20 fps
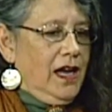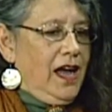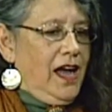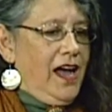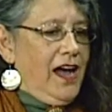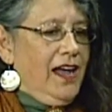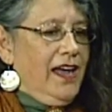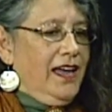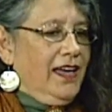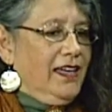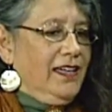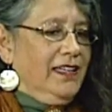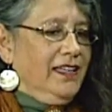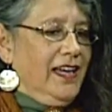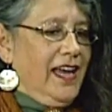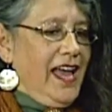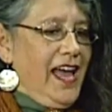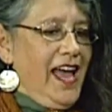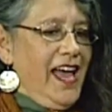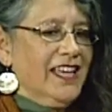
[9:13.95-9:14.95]

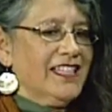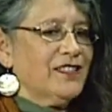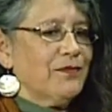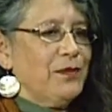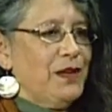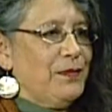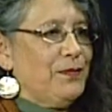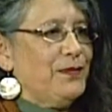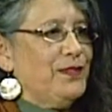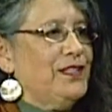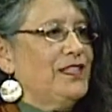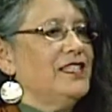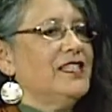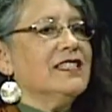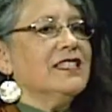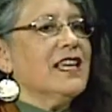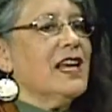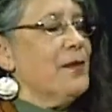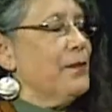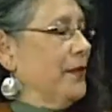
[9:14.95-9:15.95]
I ask people to
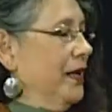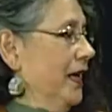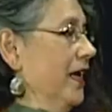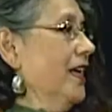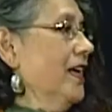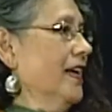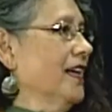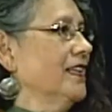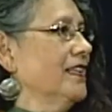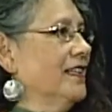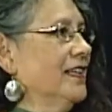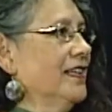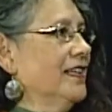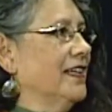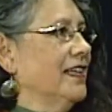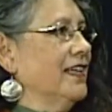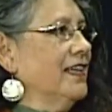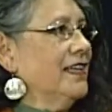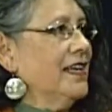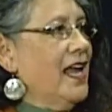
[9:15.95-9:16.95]
just come in
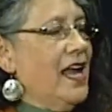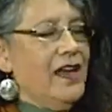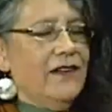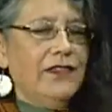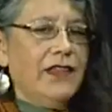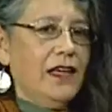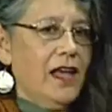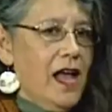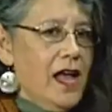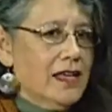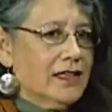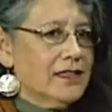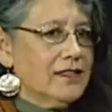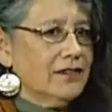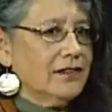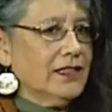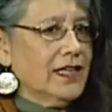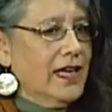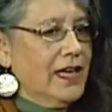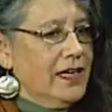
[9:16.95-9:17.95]
and have the
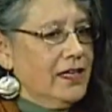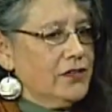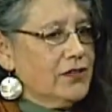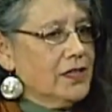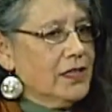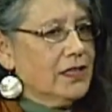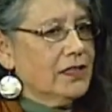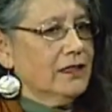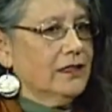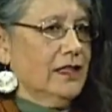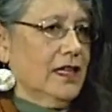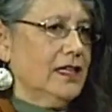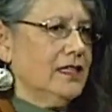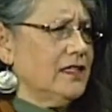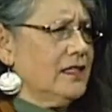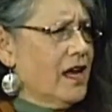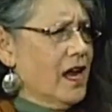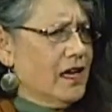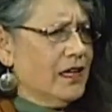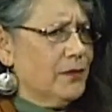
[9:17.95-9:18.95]
consultation.
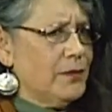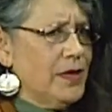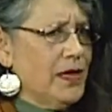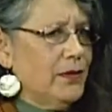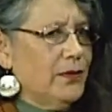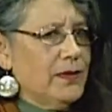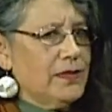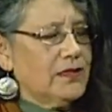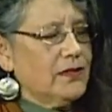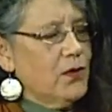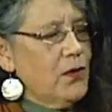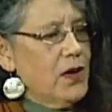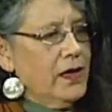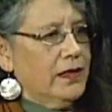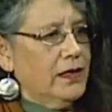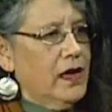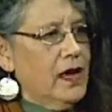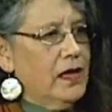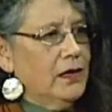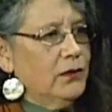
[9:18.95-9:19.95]
Let's talk about what's
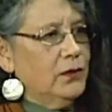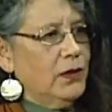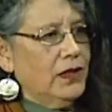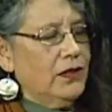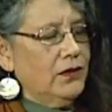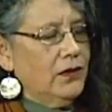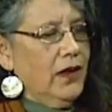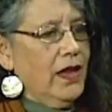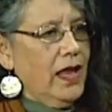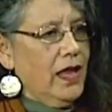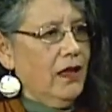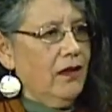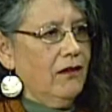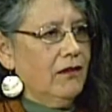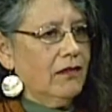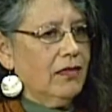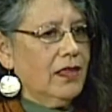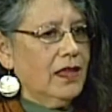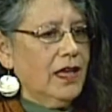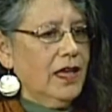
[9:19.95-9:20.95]
going on with your
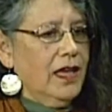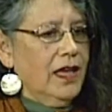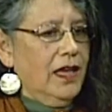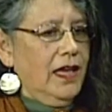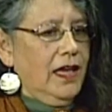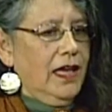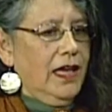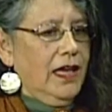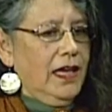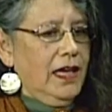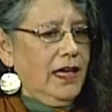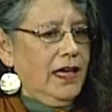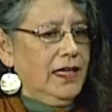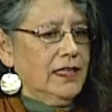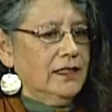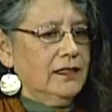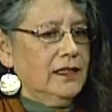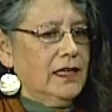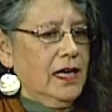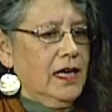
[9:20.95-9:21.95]
health.
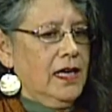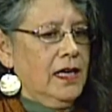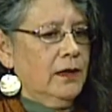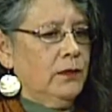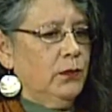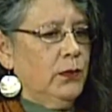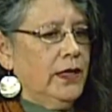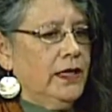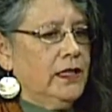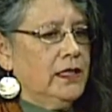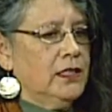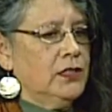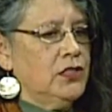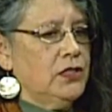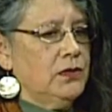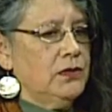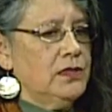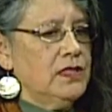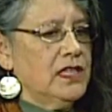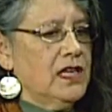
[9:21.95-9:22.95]
And um, we can
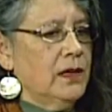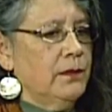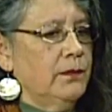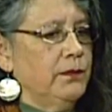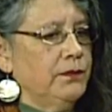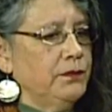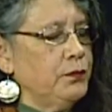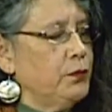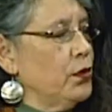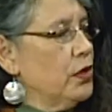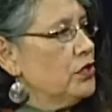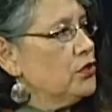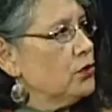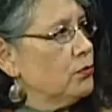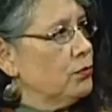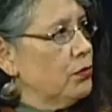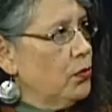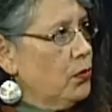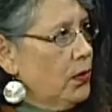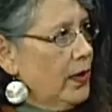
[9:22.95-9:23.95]
do some pressure
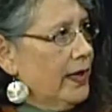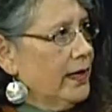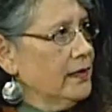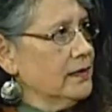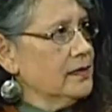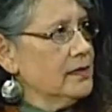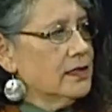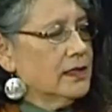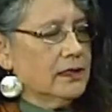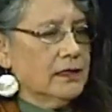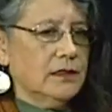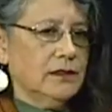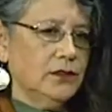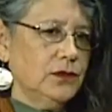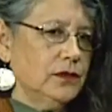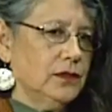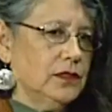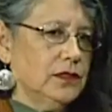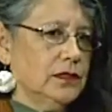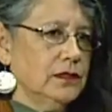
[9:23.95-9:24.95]
points and
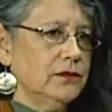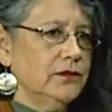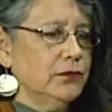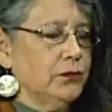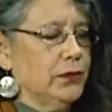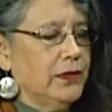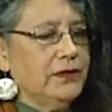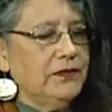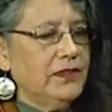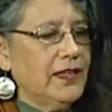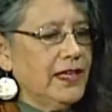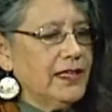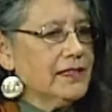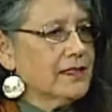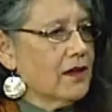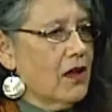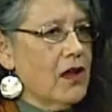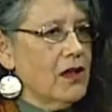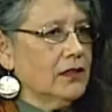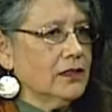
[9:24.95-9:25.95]
do a little
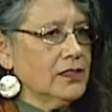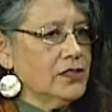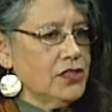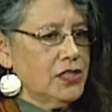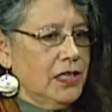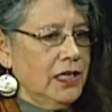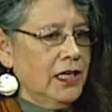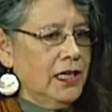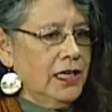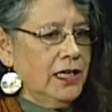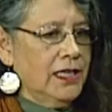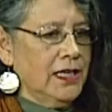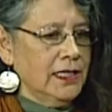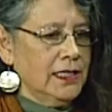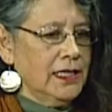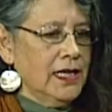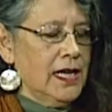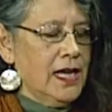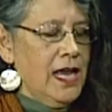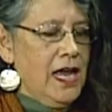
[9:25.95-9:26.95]
reflexology.
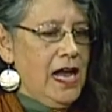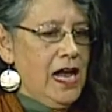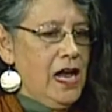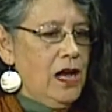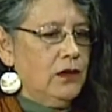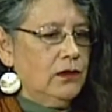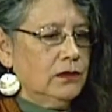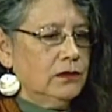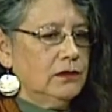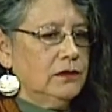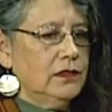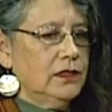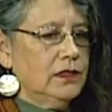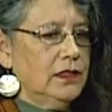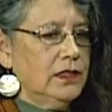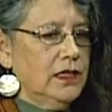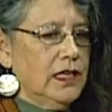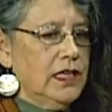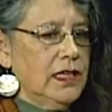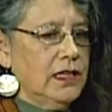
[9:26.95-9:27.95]
And I'll,
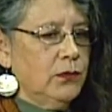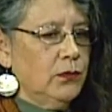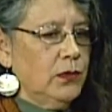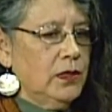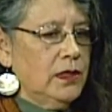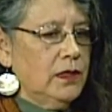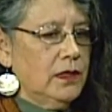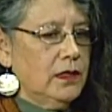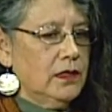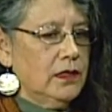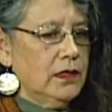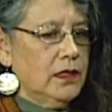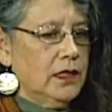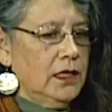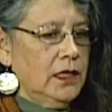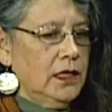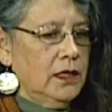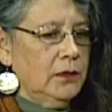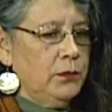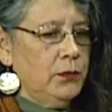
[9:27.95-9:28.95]
and the, re,
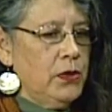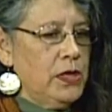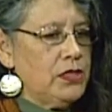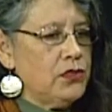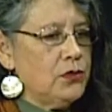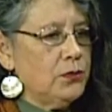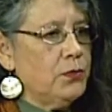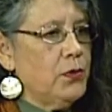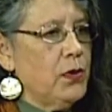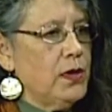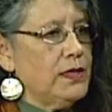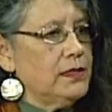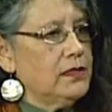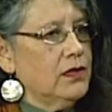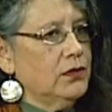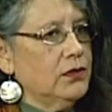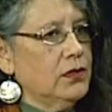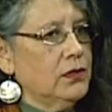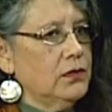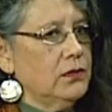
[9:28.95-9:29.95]
the pressure points
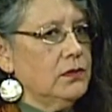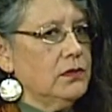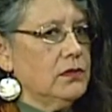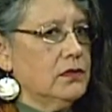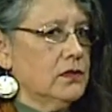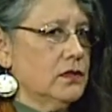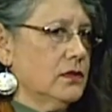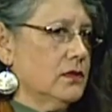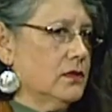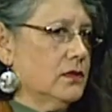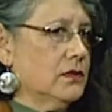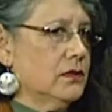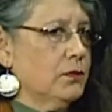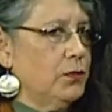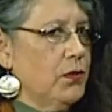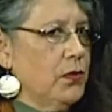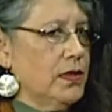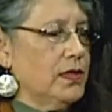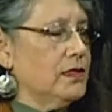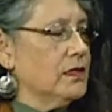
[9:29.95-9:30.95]
I'll use is the
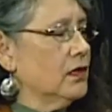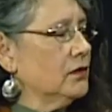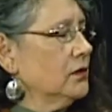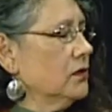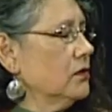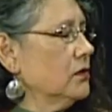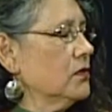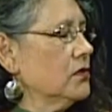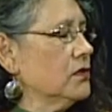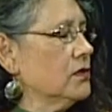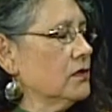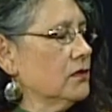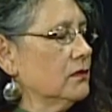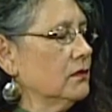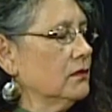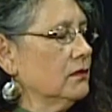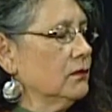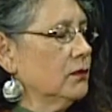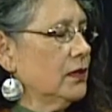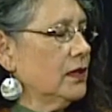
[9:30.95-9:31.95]
points I'll use
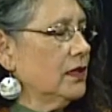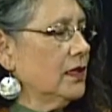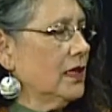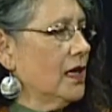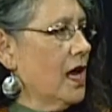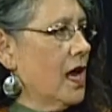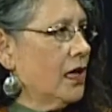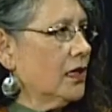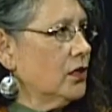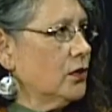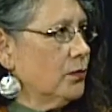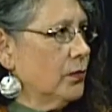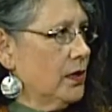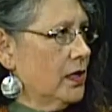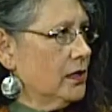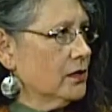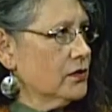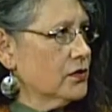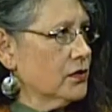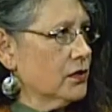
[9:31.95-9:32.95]
with the
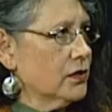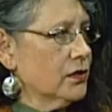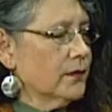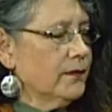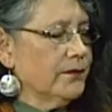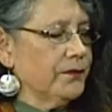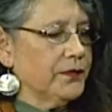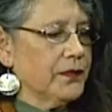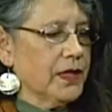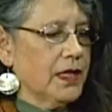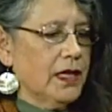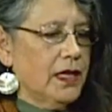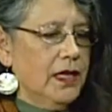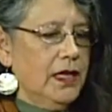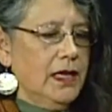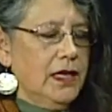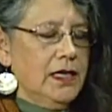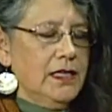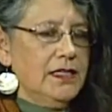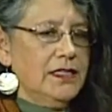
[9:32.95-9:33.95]
acupuncture.
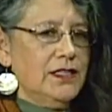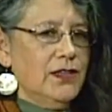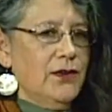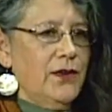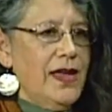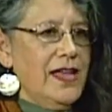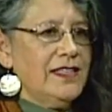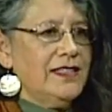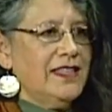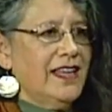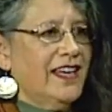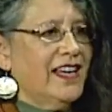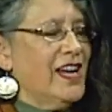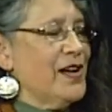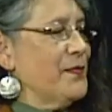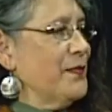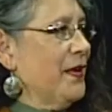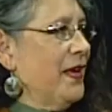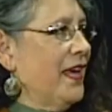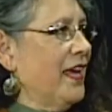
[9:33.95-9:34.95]
Mm-hmm. So as they
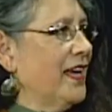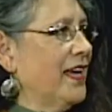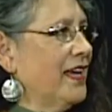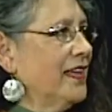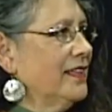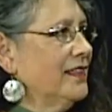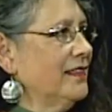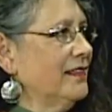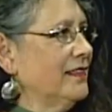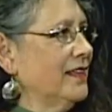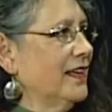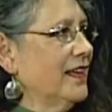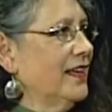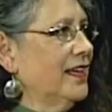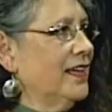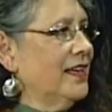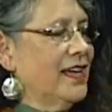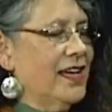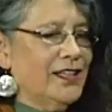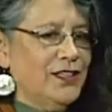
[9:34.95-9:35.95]
come in
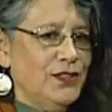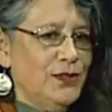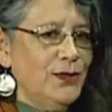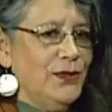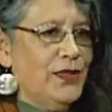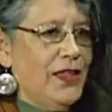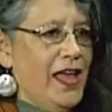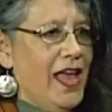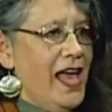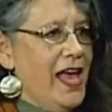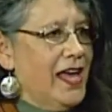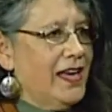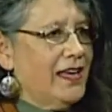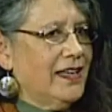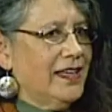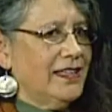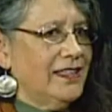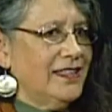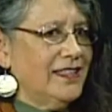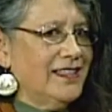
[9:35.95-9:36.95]
and I do that,
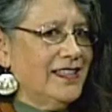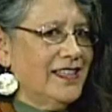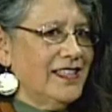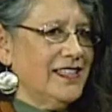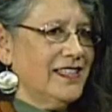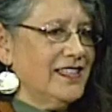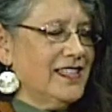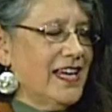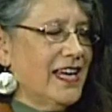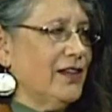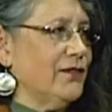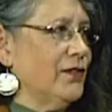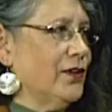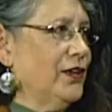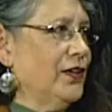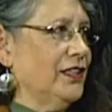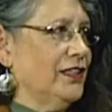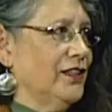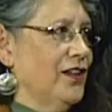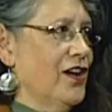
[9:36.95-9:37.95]
it doesn't take
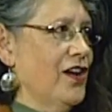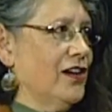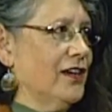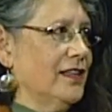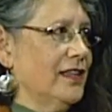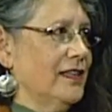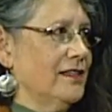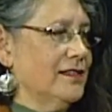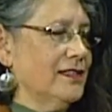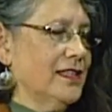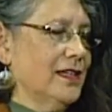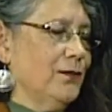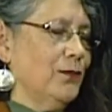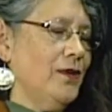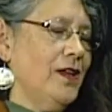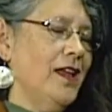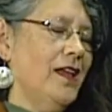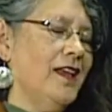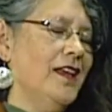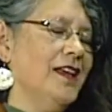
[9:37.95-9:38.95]
very long, and they'll say,
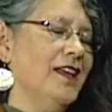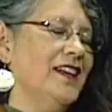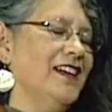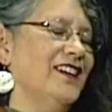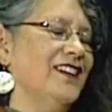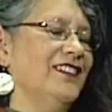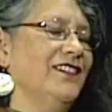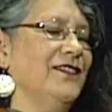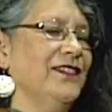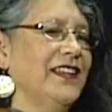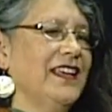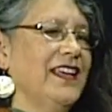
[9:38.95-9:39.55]
Well,